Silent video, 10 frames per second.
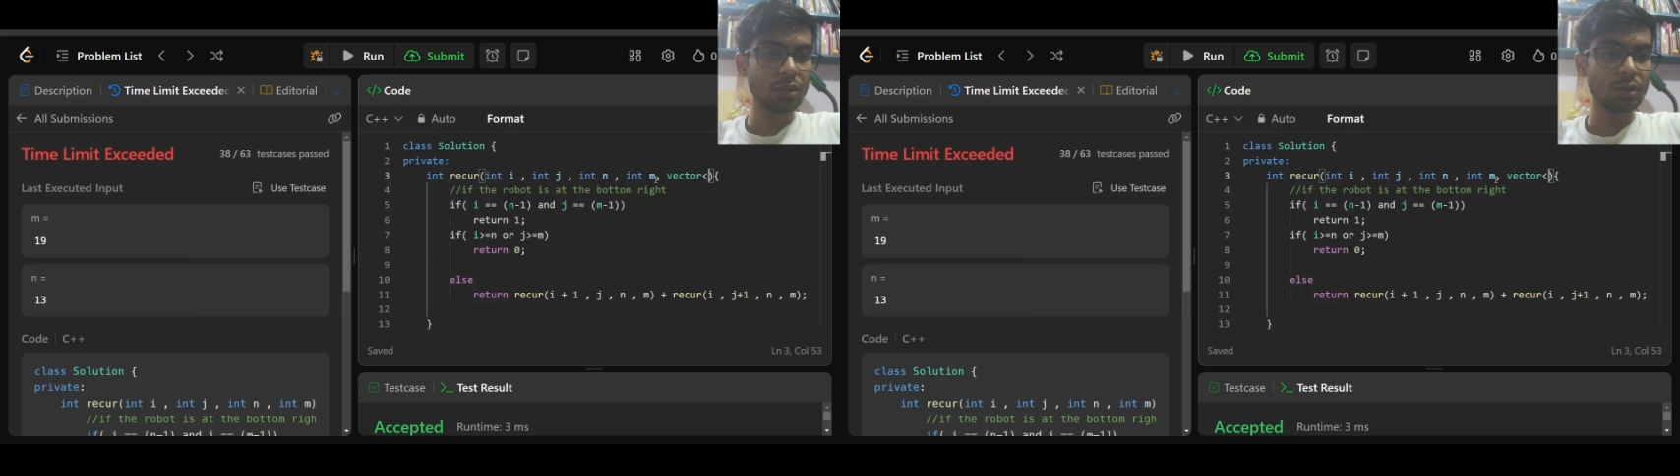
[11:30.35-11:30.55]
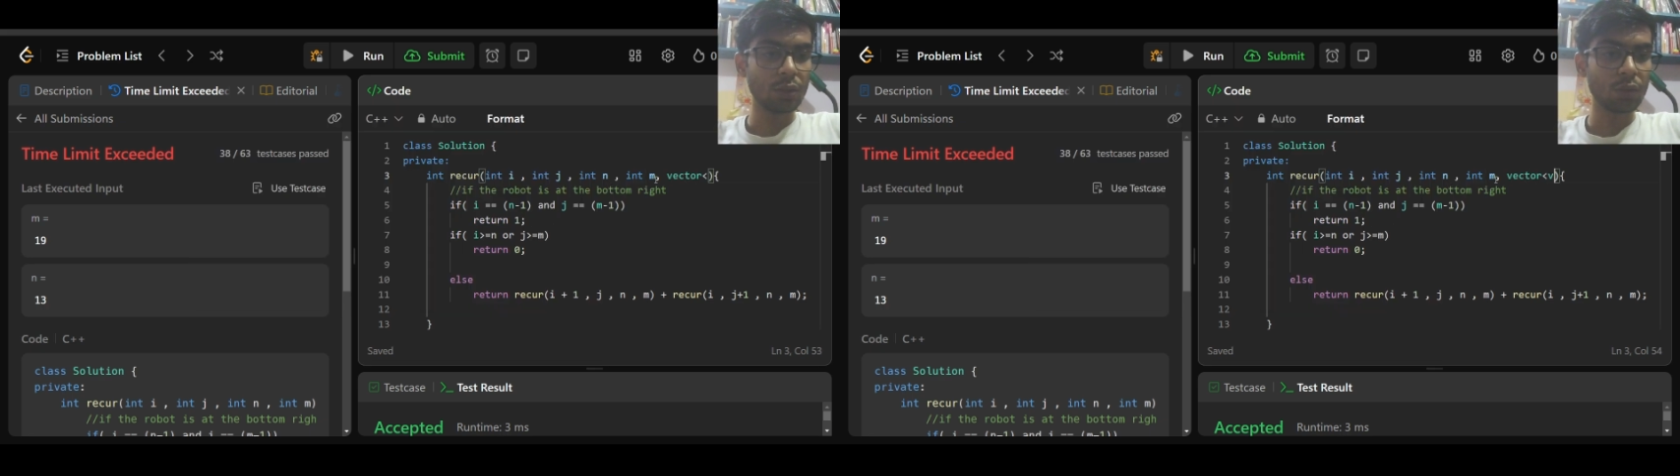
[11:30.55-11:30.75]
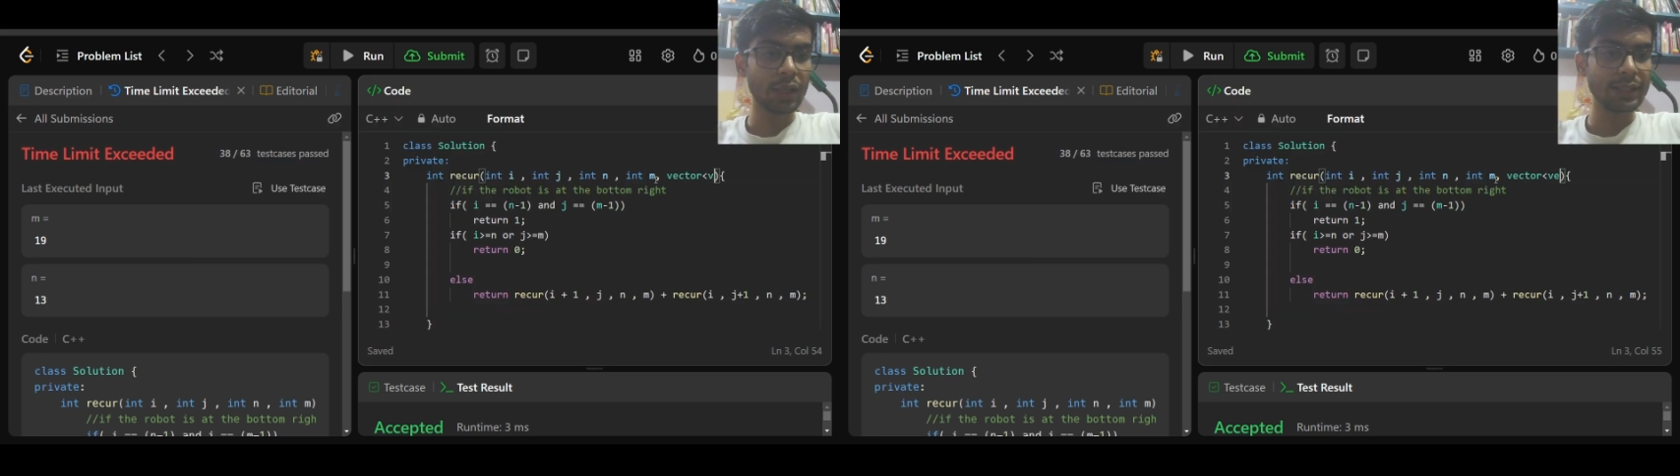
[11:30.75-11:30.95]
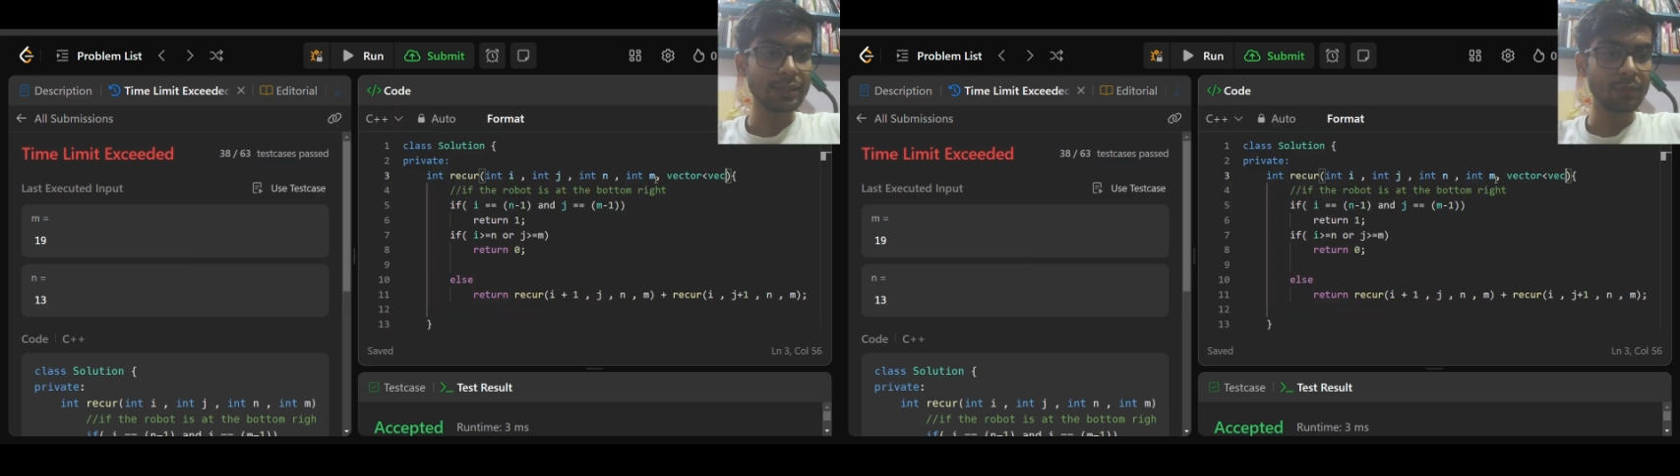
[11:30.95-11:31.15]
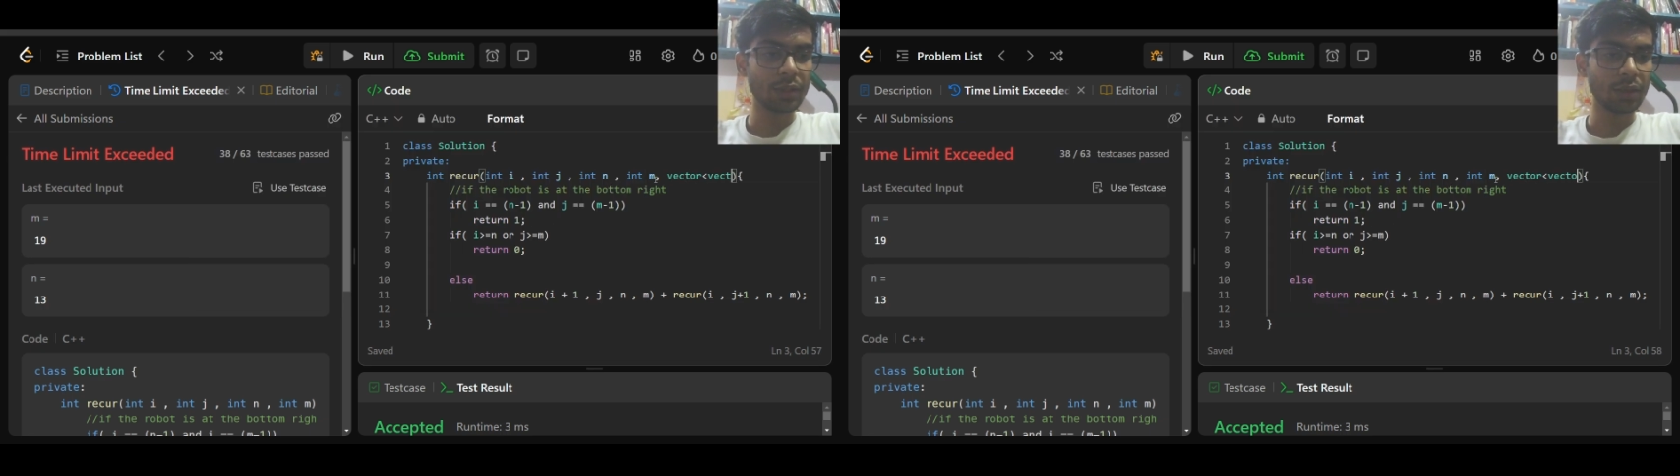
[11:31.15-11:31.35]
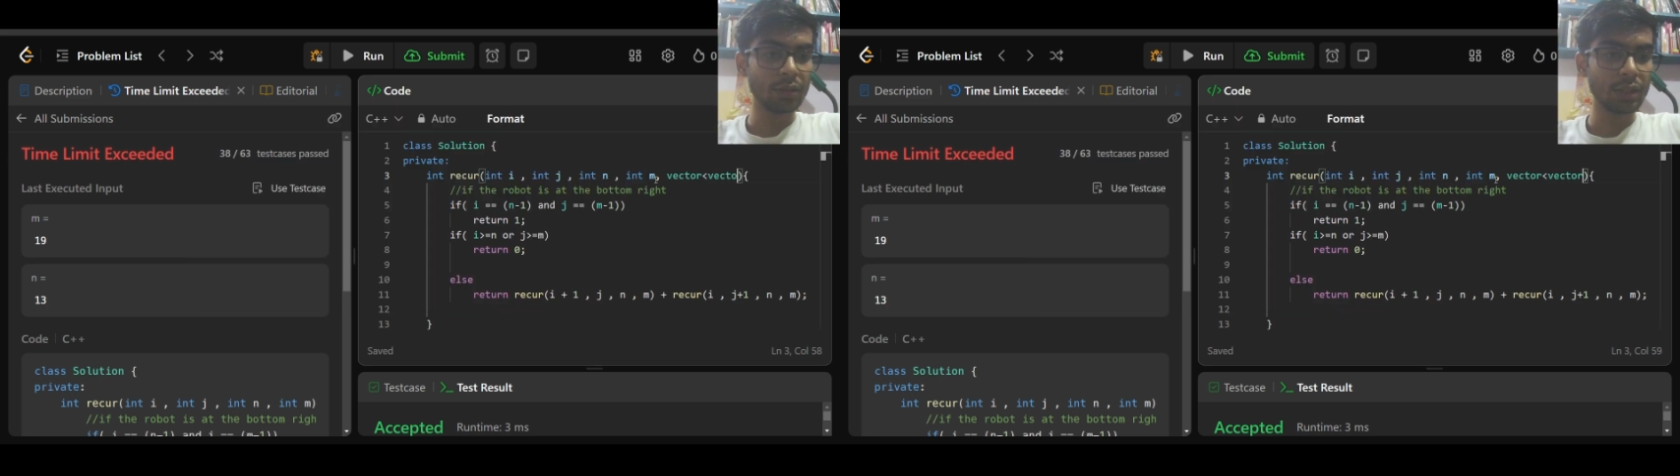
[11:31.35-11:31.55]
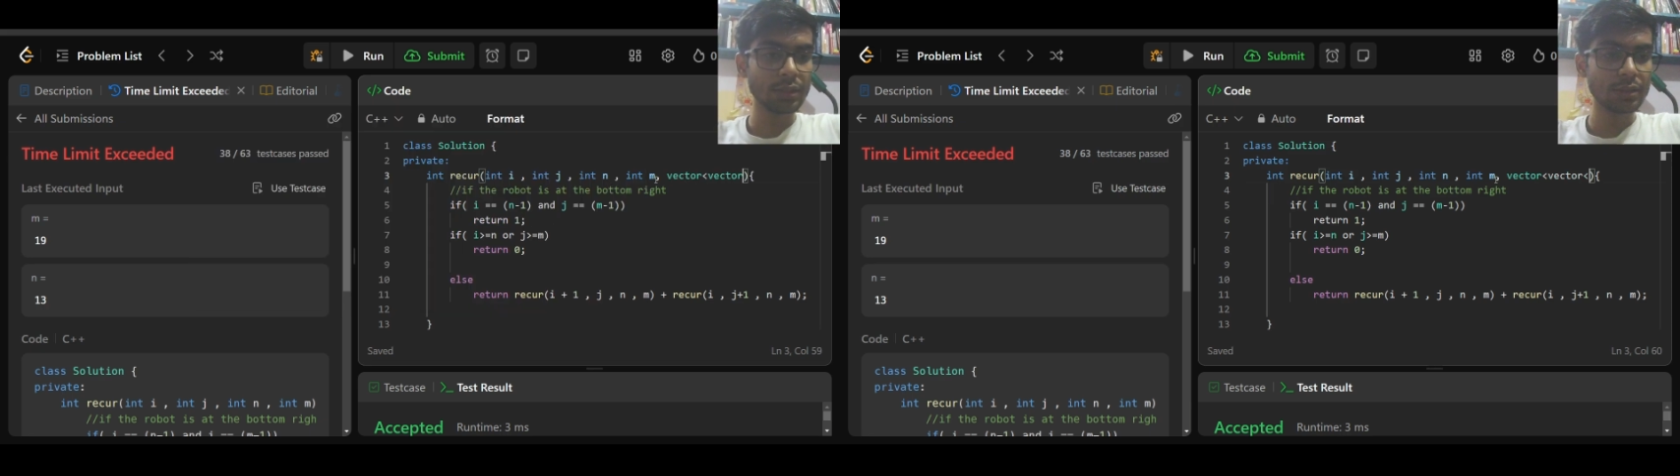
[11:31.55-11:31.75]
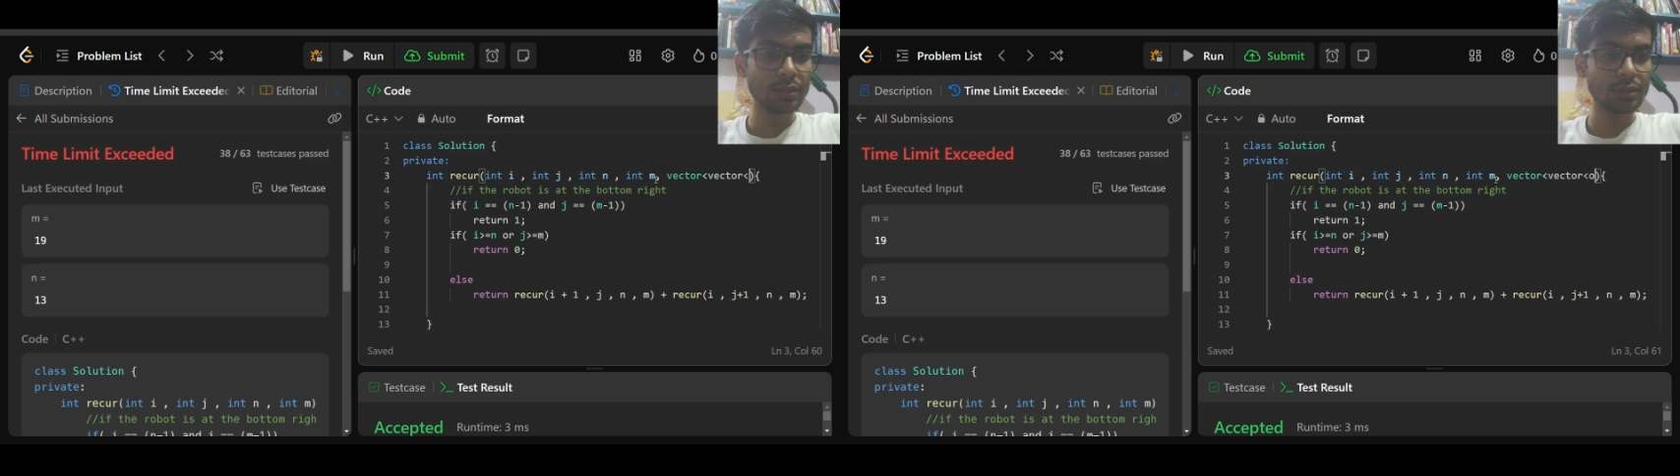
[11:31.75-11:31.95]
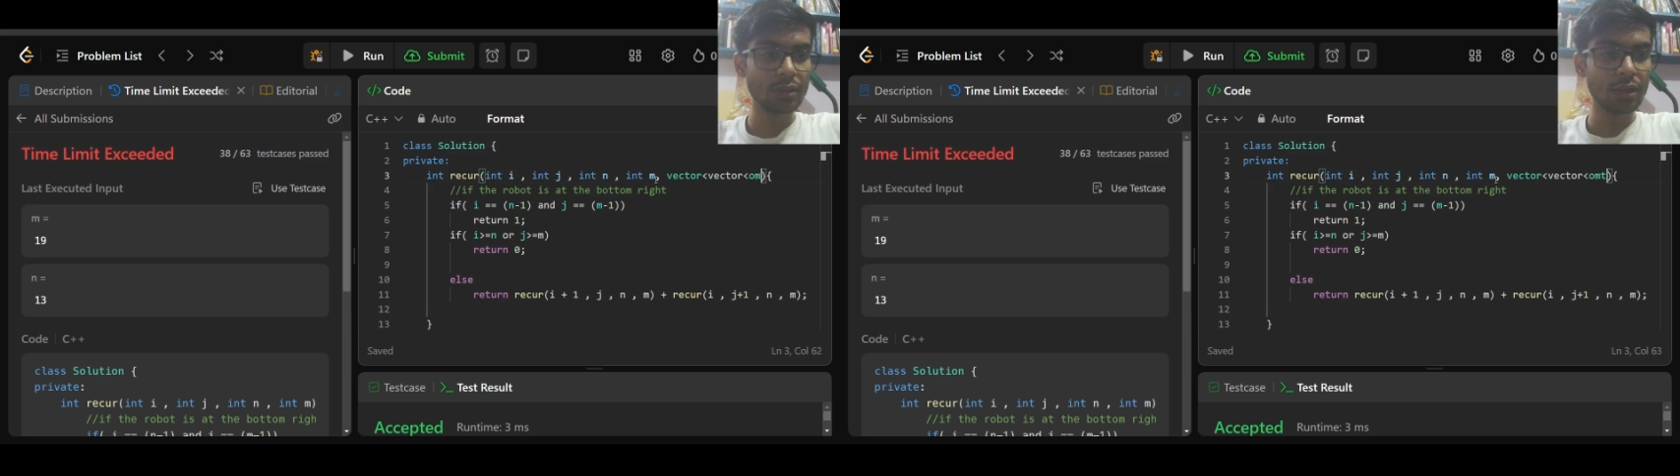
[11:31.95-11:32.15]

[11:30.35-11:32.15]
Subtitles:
look like something this.